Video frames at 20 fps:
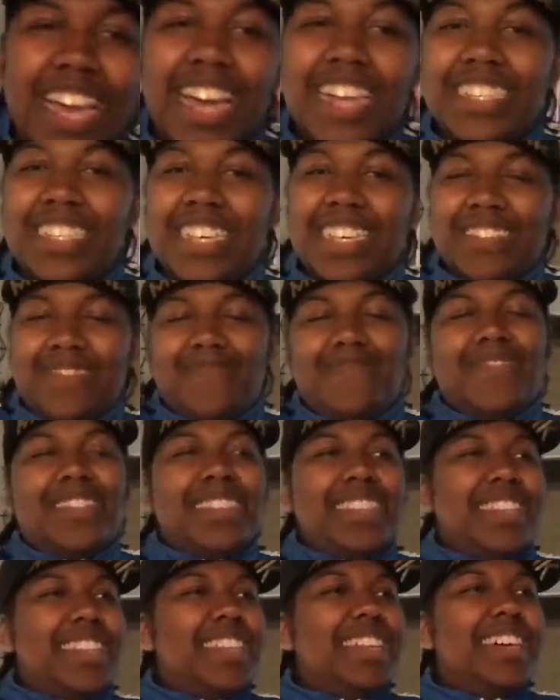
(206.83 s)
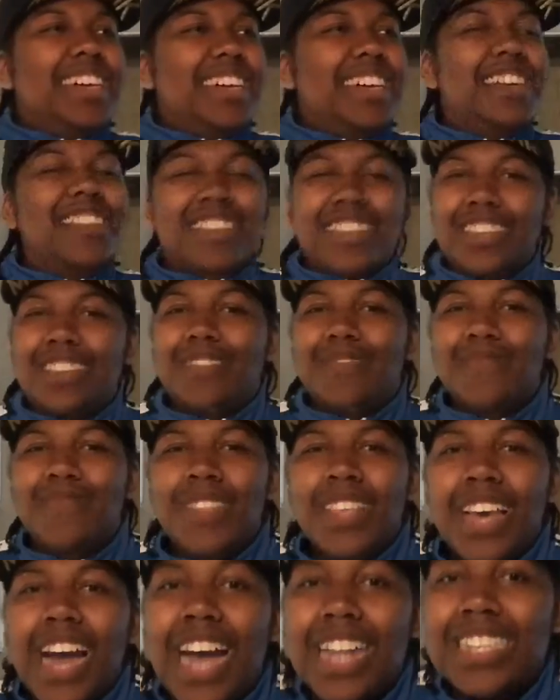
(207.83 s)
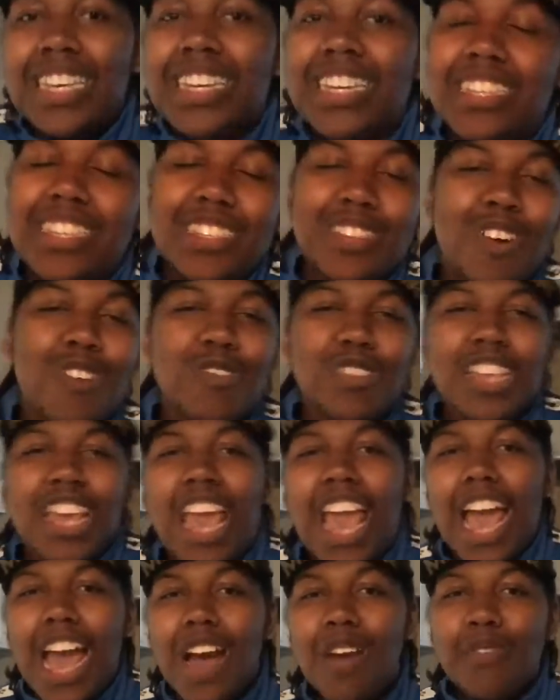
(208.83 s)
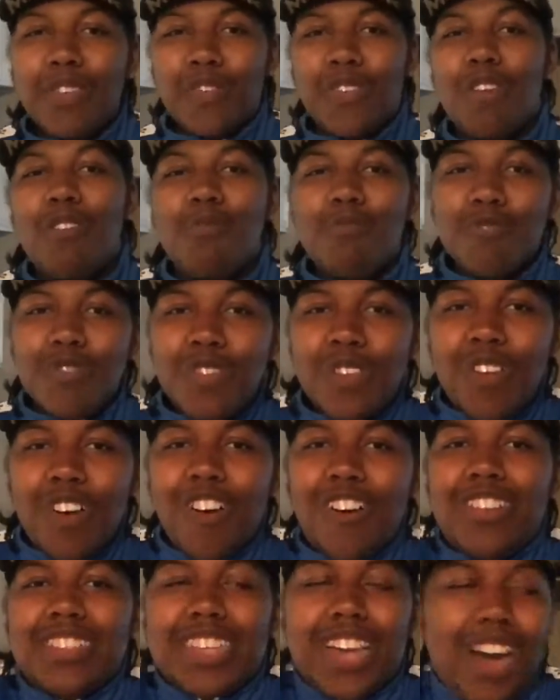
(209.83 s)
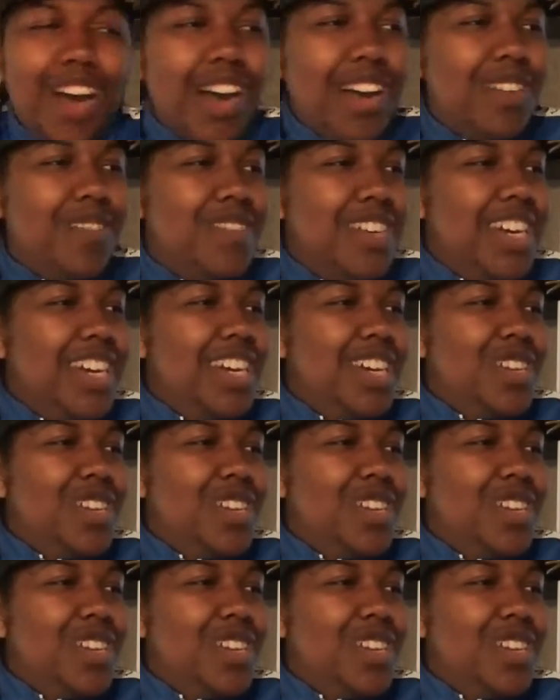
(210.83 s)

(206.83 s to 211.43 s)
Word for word: Like, I... Te okay. I technically don't really have a favorite movie of all time.